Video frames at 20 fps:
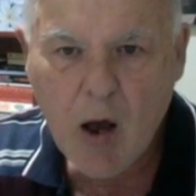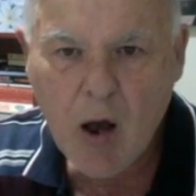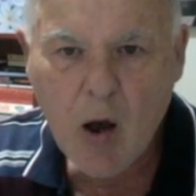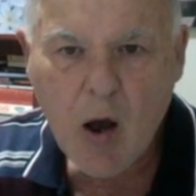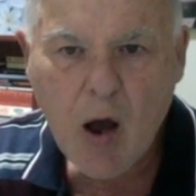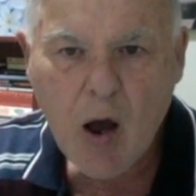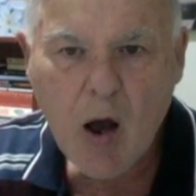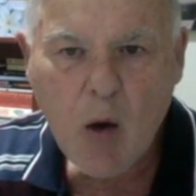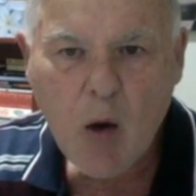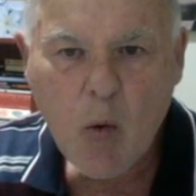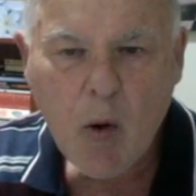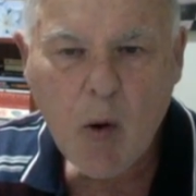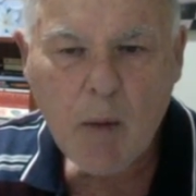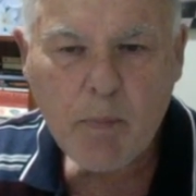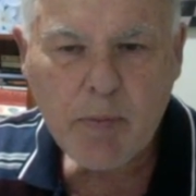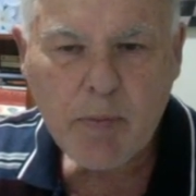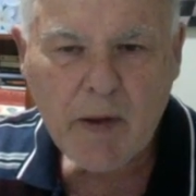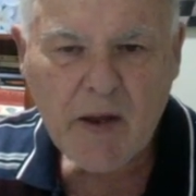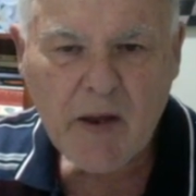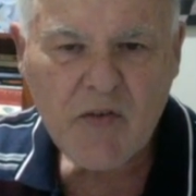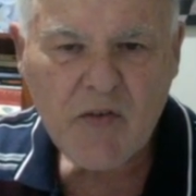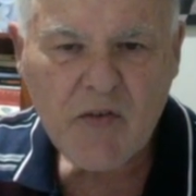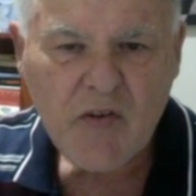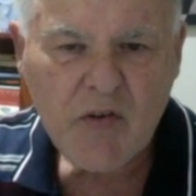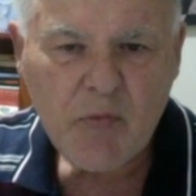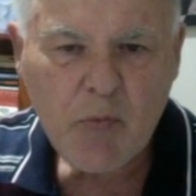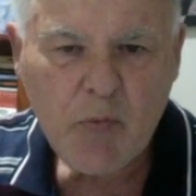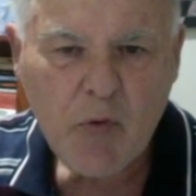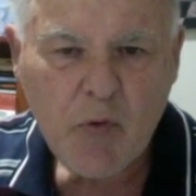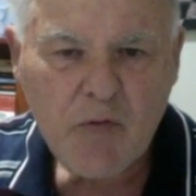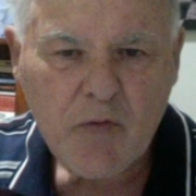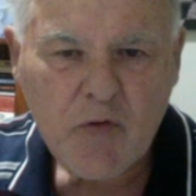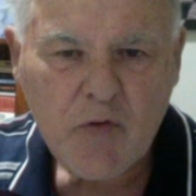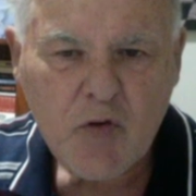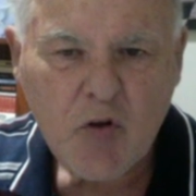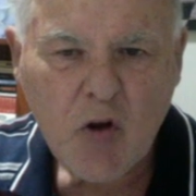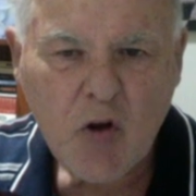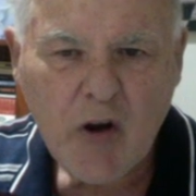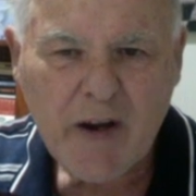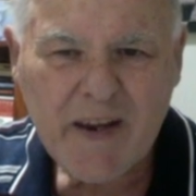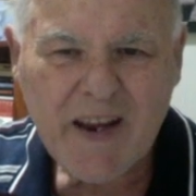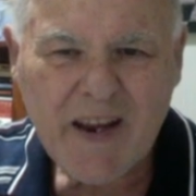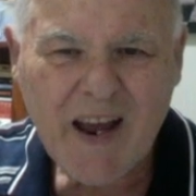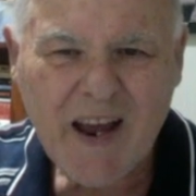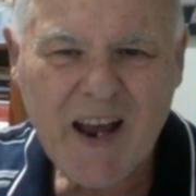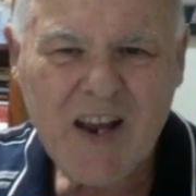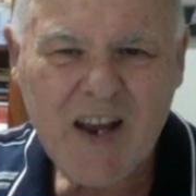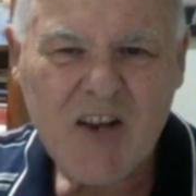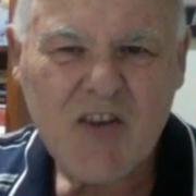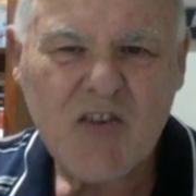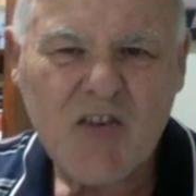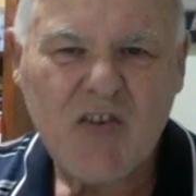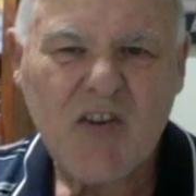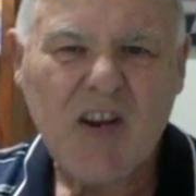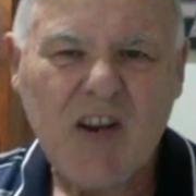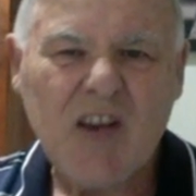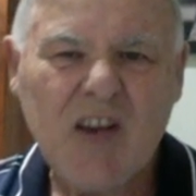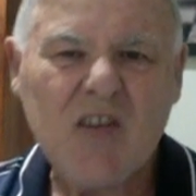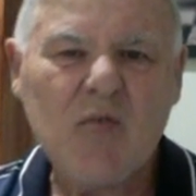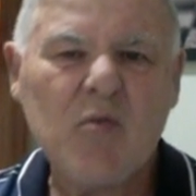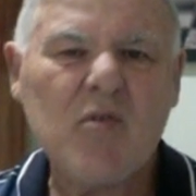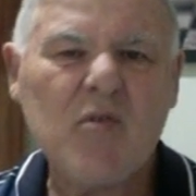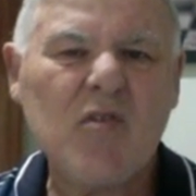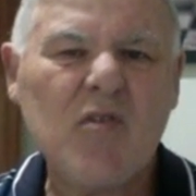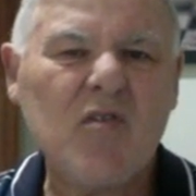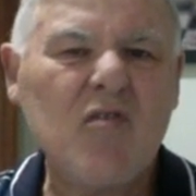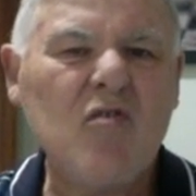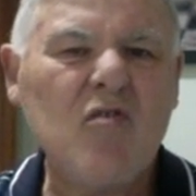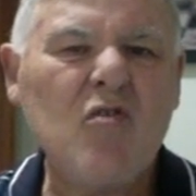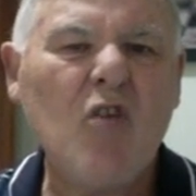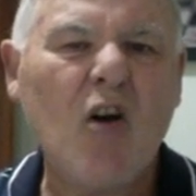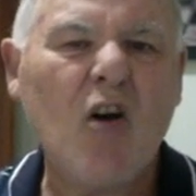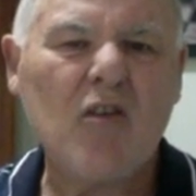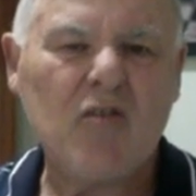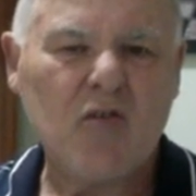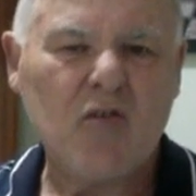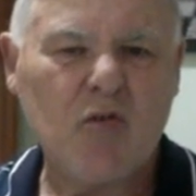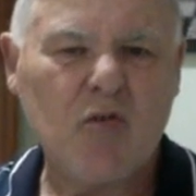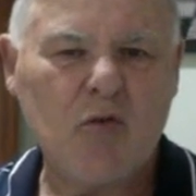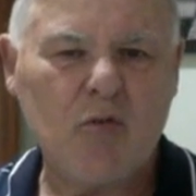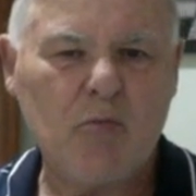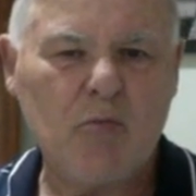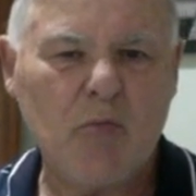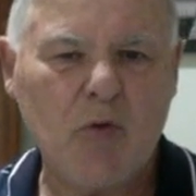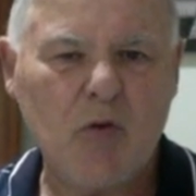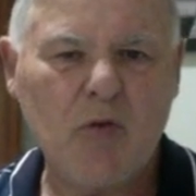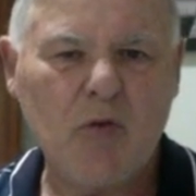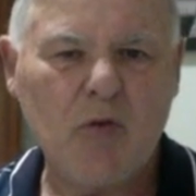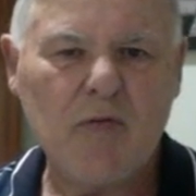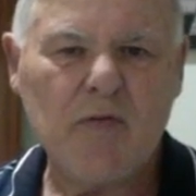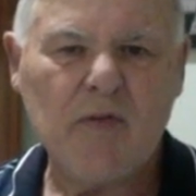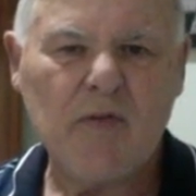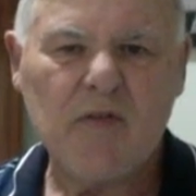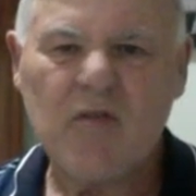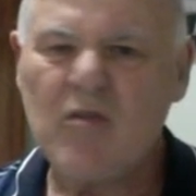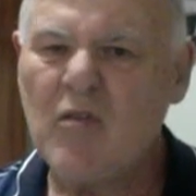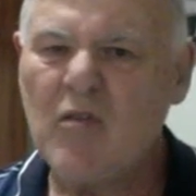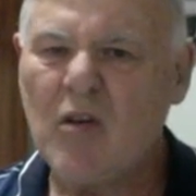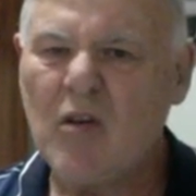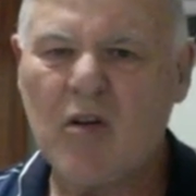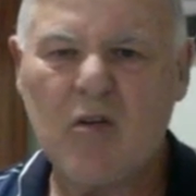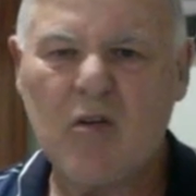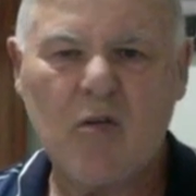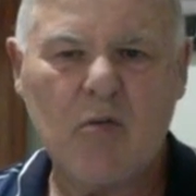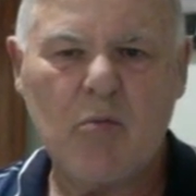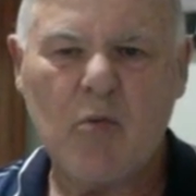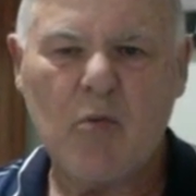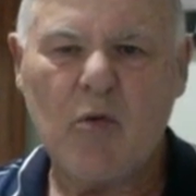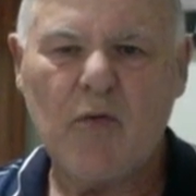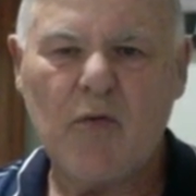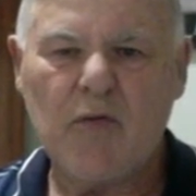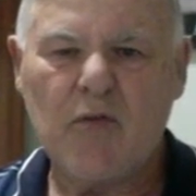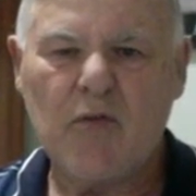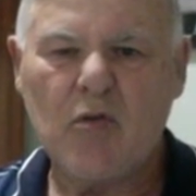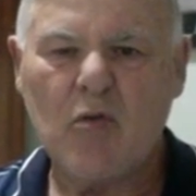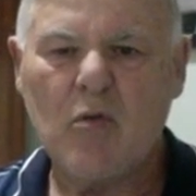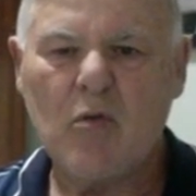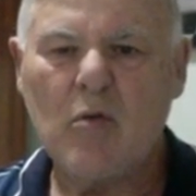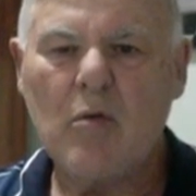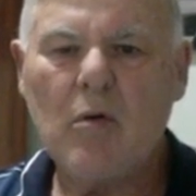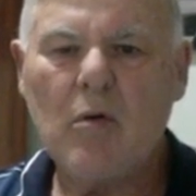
White plays this move knight h6, which is not a good move. It's not a good move at all,